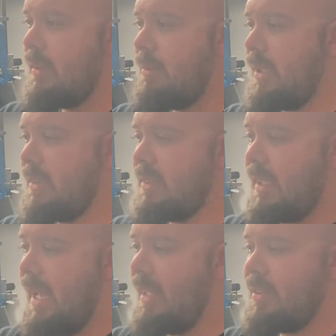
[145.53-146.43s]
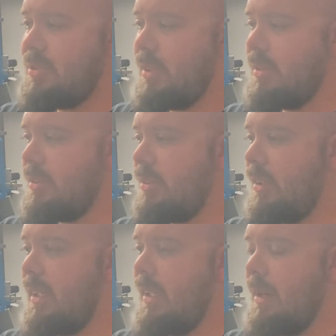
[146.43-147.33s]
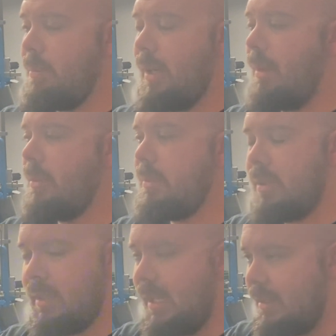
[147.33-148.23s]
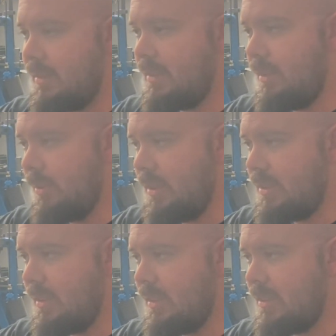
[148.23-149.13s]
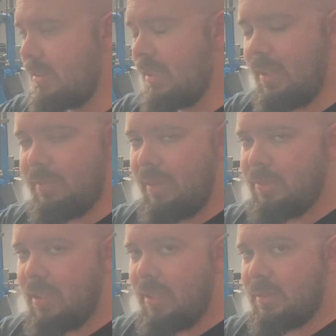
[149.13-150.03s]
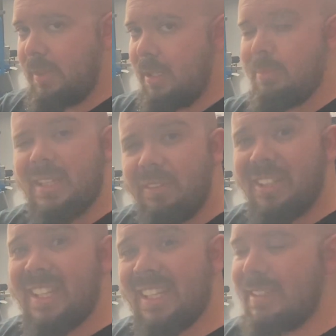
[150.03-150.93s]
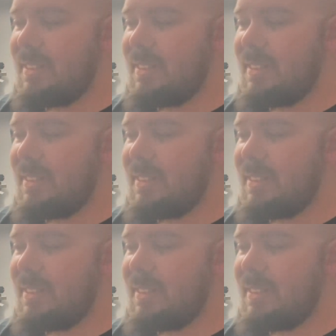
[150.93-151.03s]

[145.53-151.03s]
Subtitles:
Like I said, Atlas triggers are great. I'll probably put an Atlas thumb rest on this. I've talked about it, but never did it.